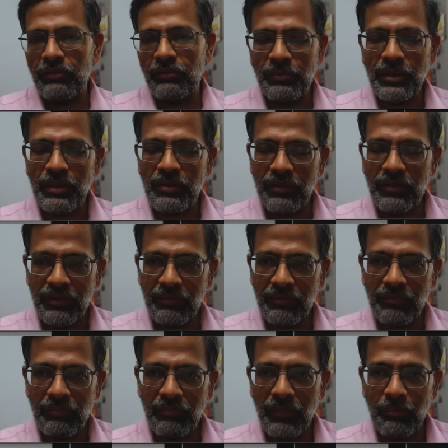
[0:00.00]
will be
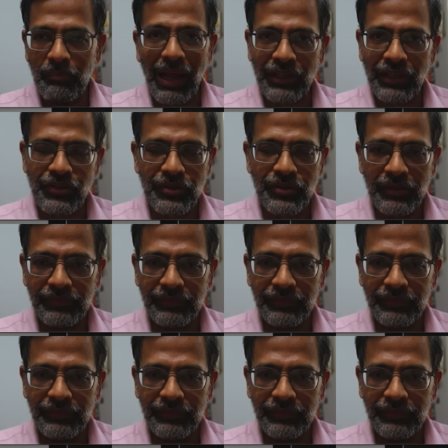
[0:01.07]
matched.